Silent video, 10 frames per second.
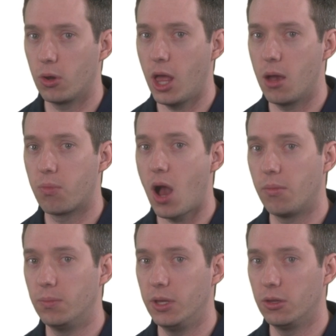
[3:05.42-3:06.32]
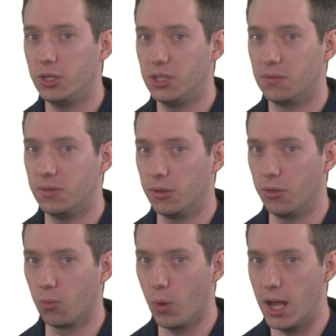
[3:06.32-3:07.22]
rely on probability to fill in
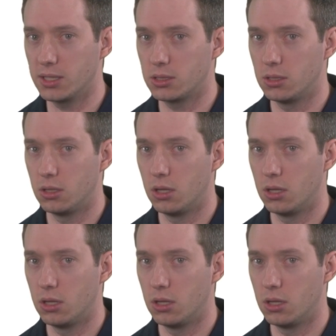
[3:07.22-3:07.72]
the rest.